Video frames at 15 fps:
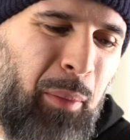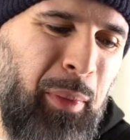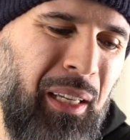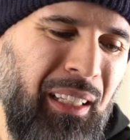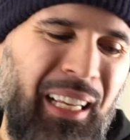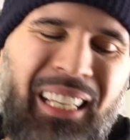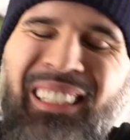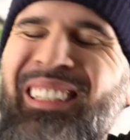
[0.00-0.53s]
I
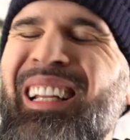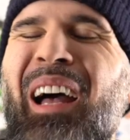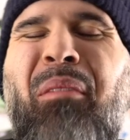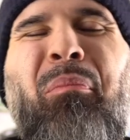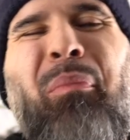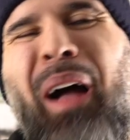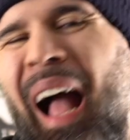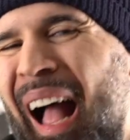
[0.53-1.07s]
mean, it's
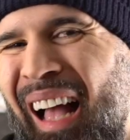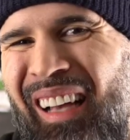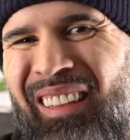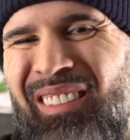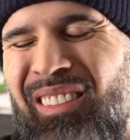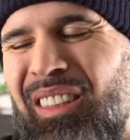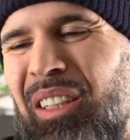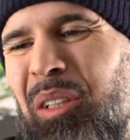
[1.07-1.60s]
not
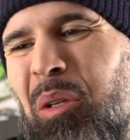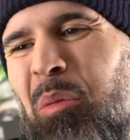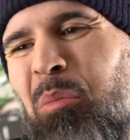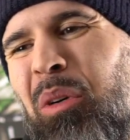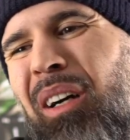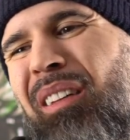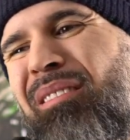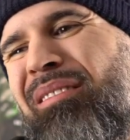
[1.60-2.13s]
bad,
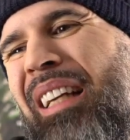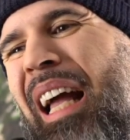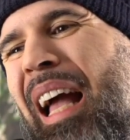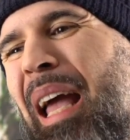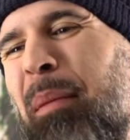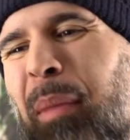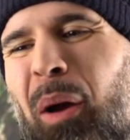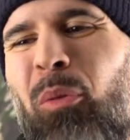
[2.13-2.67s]
but
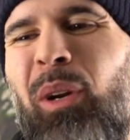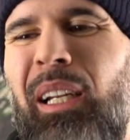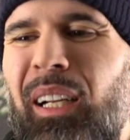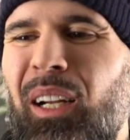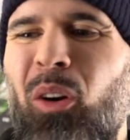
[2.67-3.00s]
am I really